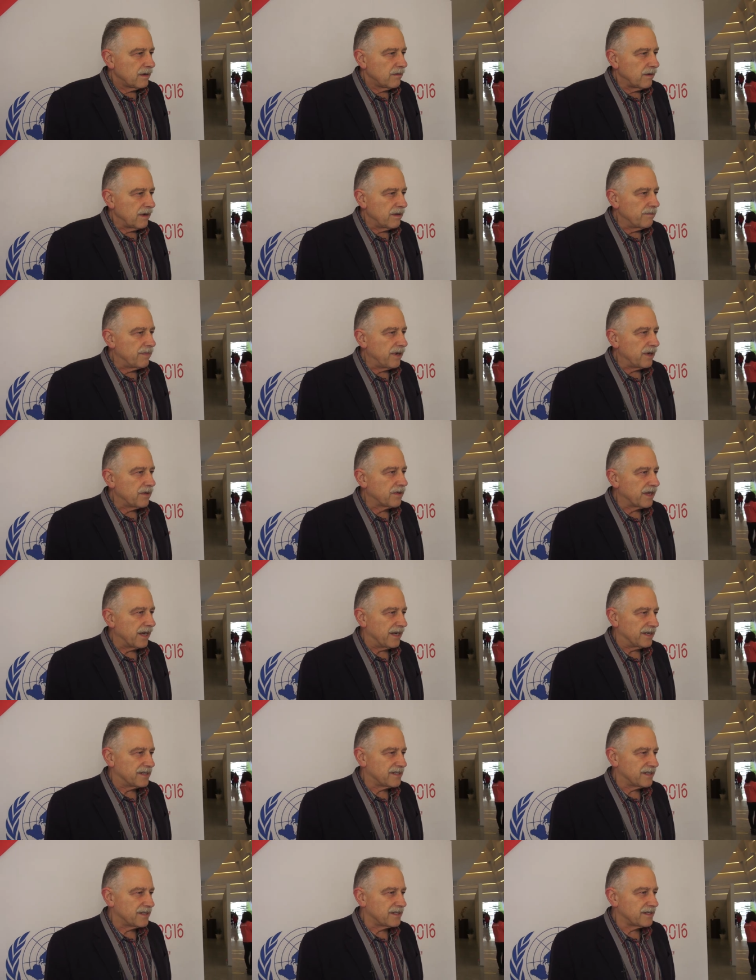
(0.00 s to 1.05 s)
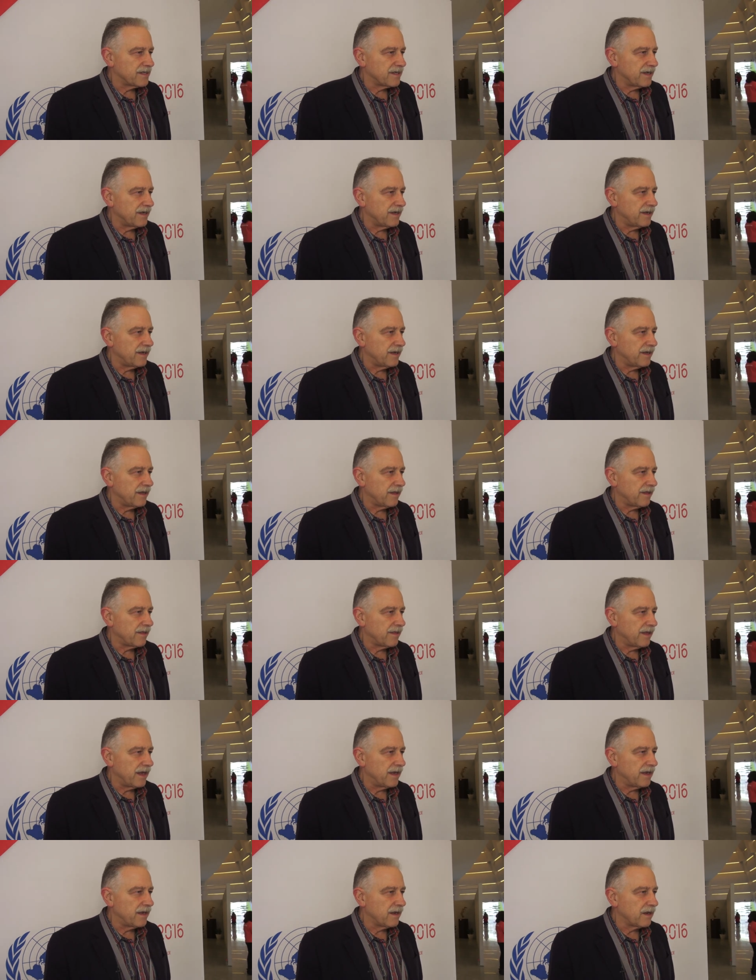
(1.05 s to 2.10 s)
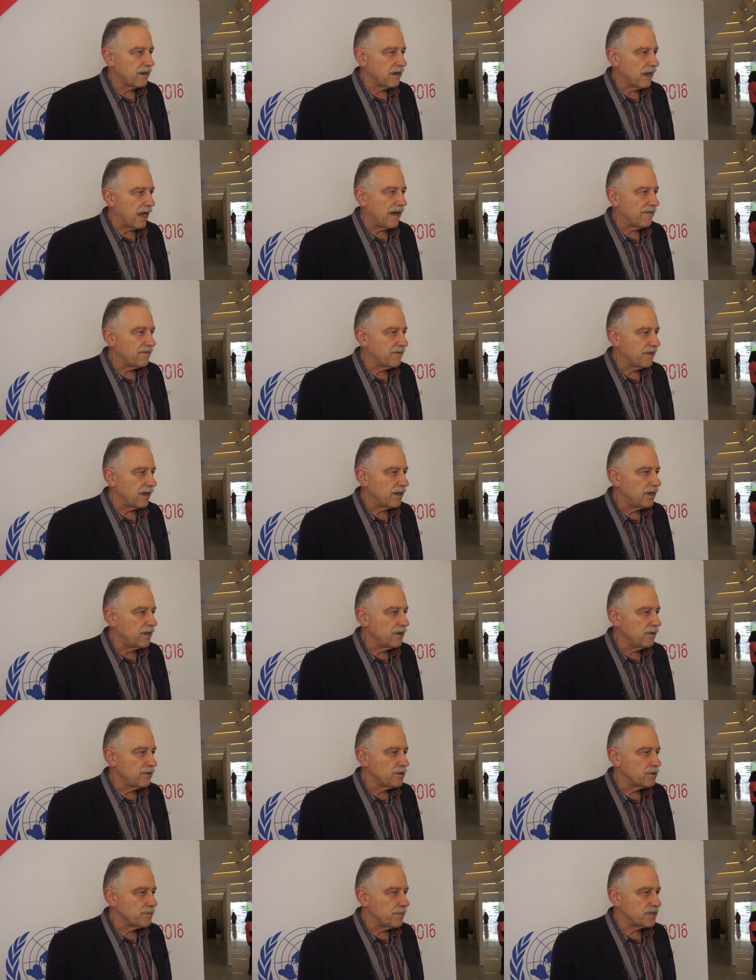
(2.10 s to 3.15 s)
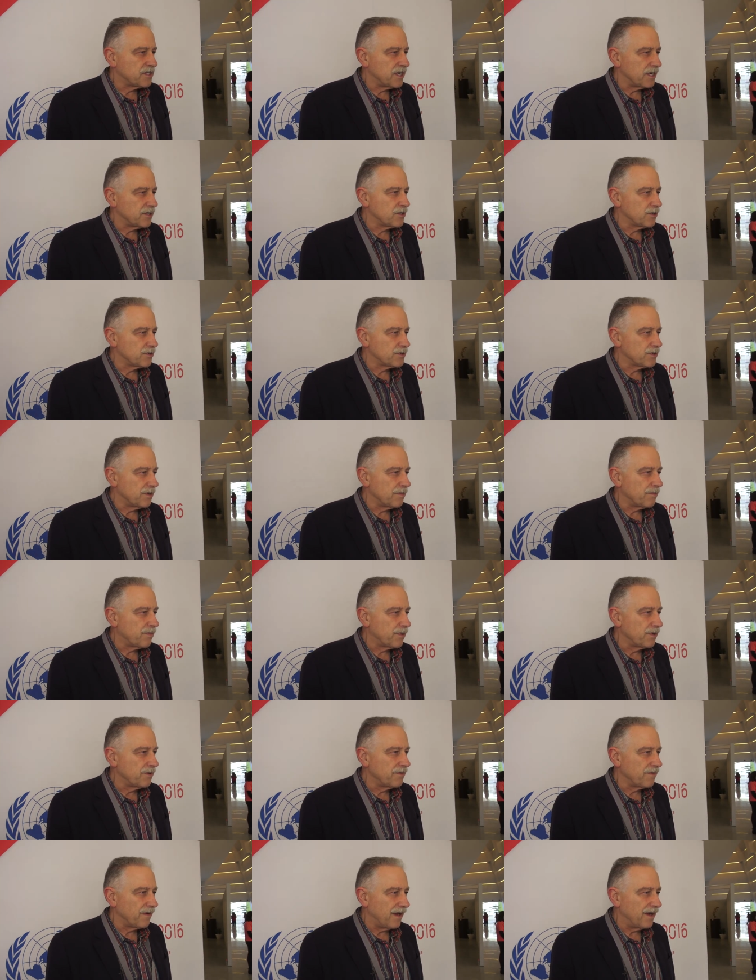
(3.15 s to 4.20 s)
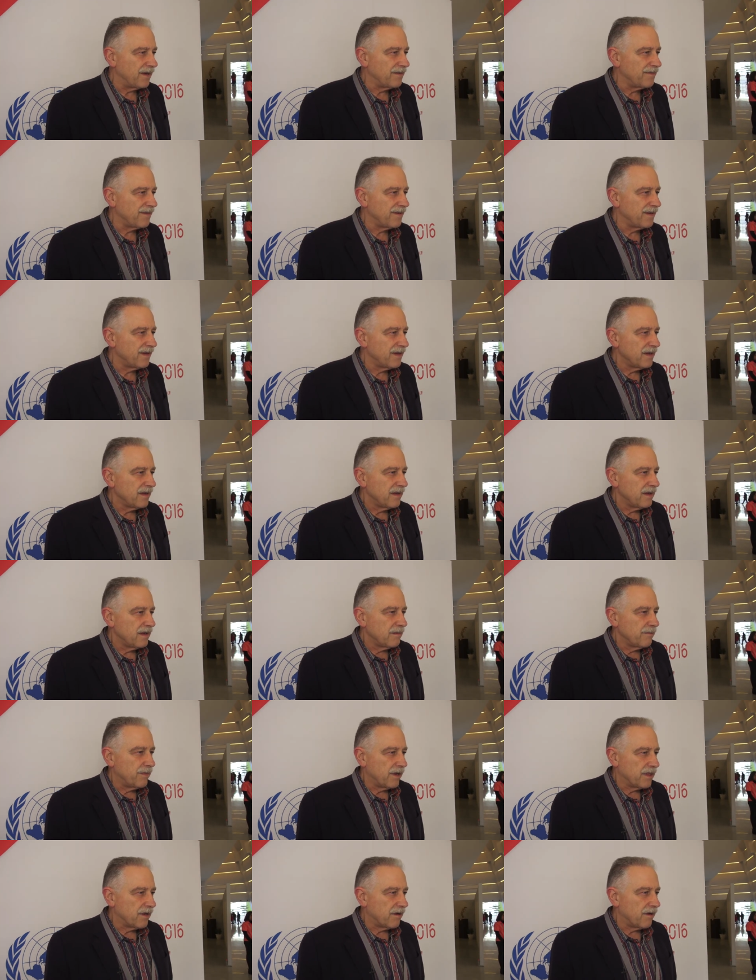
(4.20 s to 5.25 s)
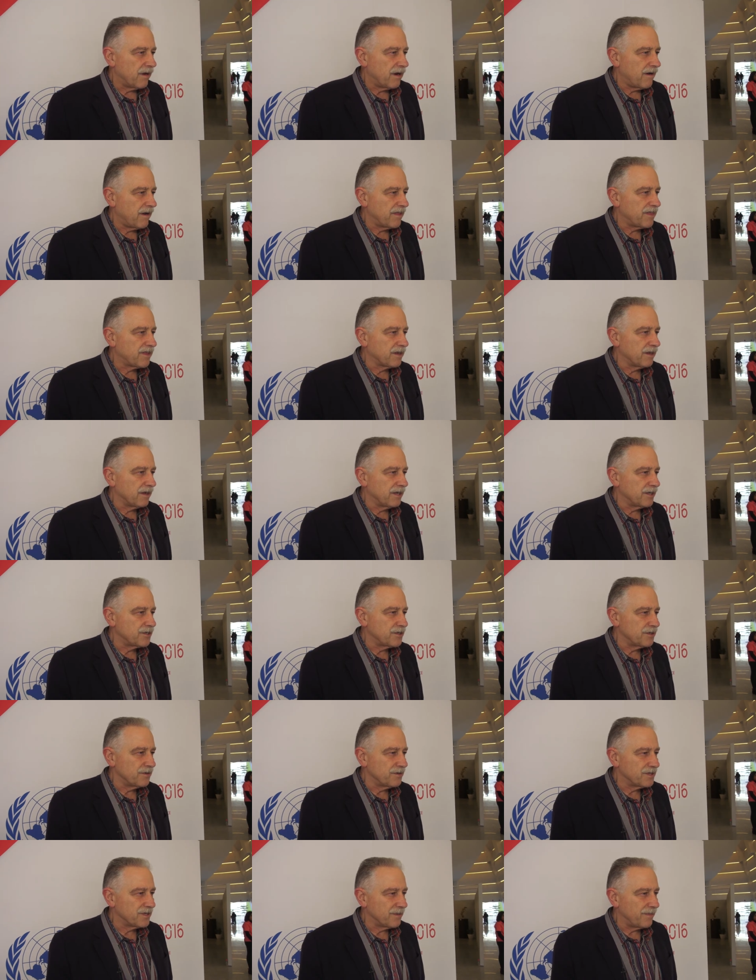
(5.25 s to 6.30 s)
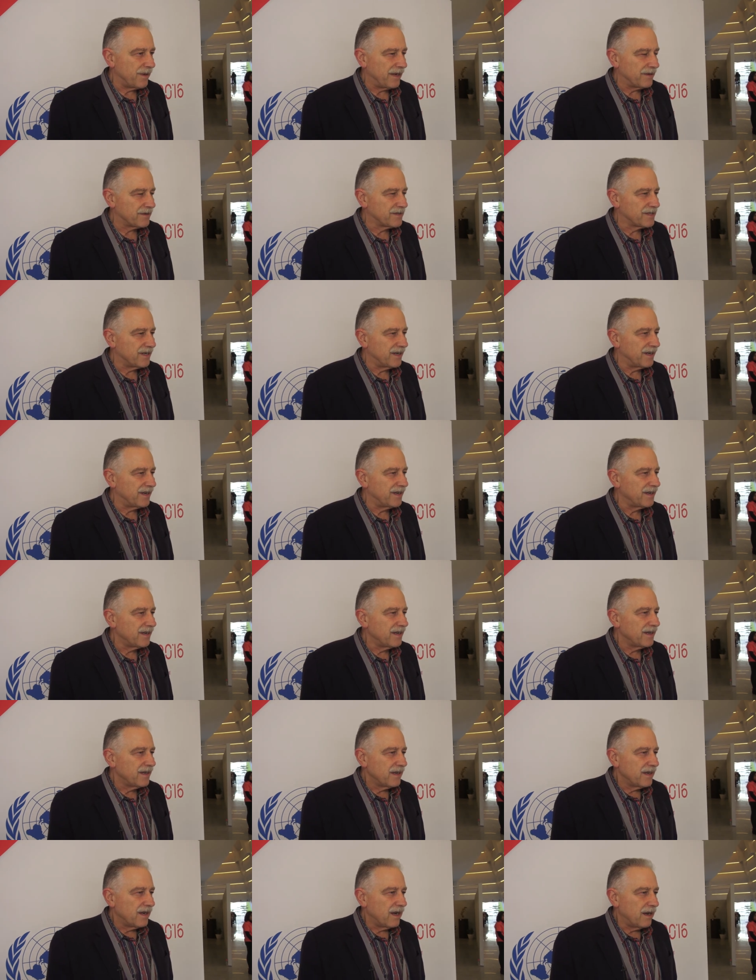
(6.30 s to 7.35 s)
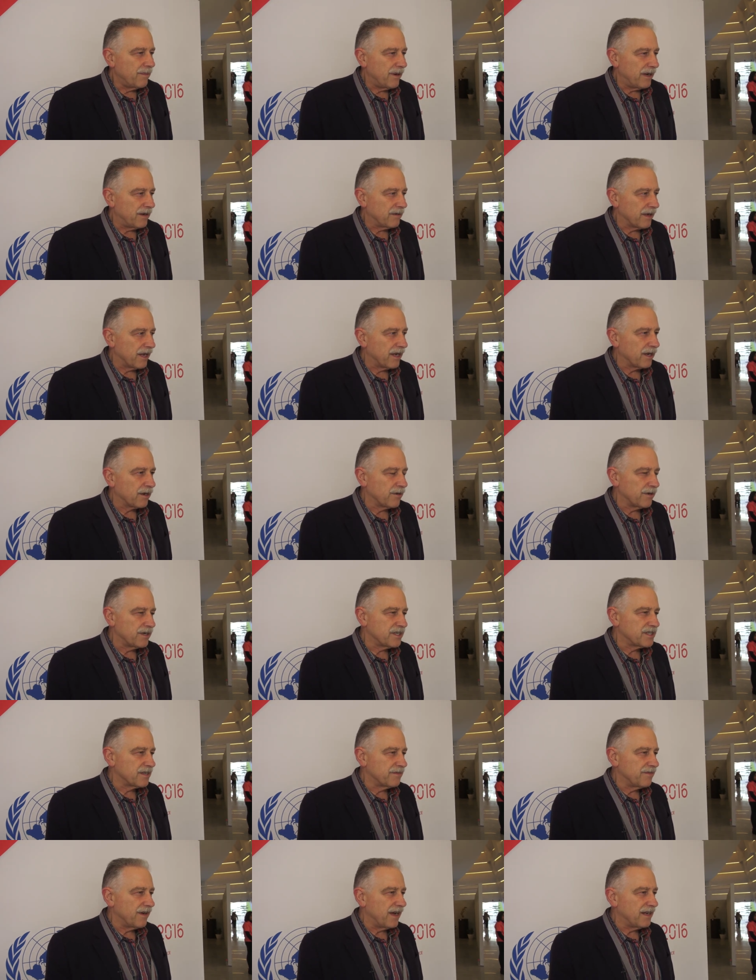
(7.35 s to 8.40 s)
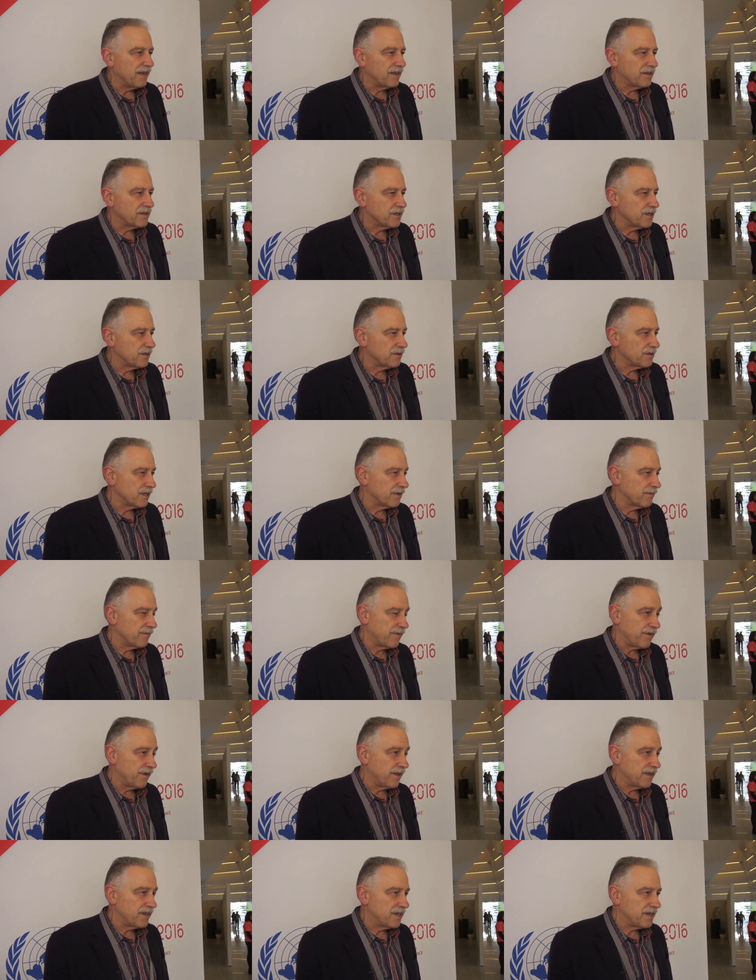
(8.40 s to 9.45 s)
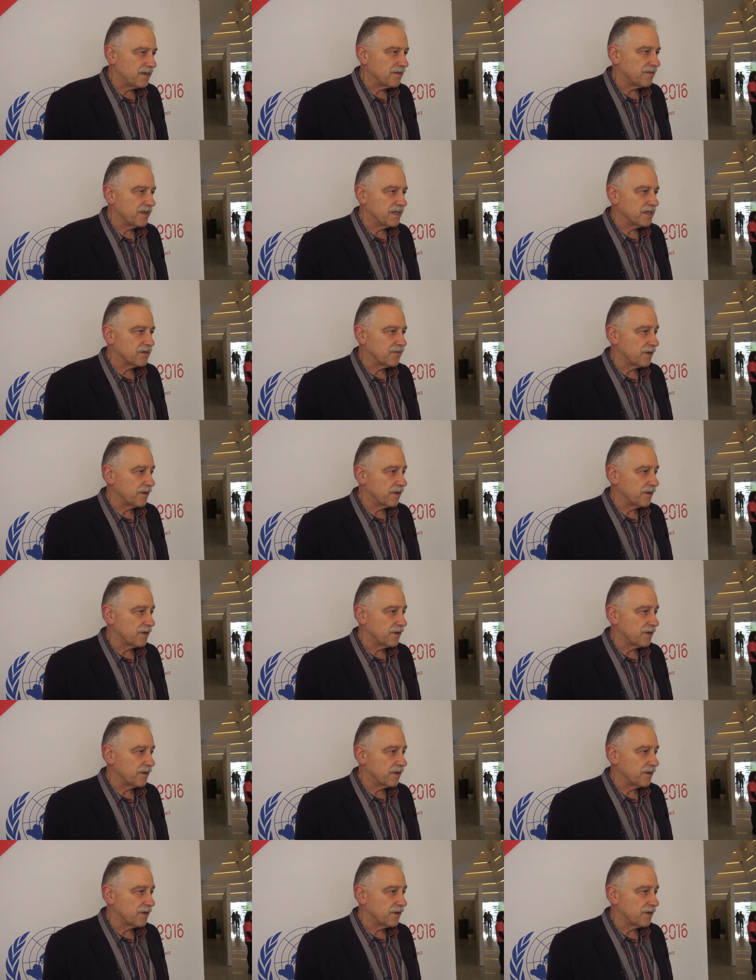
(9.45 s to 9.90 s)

Well, in both cases, they have the huge potential to improve life, but there are ethical issues about increased surveillance using for these things.